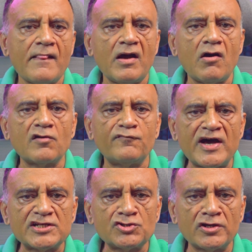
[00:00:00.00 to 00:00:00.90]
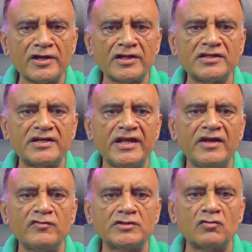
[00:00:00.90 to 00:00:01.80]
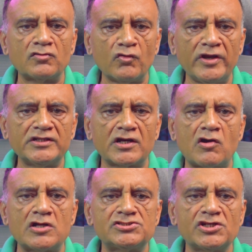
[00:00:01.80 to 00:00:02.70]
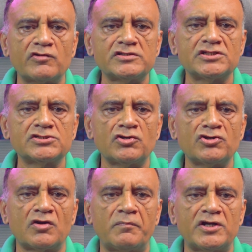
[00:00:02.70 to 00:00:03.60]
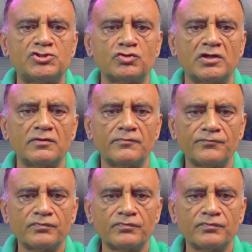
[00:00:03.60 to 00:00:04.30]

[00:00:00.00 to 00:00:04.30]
or fast on another day without knowing their consequences on your blood sugar.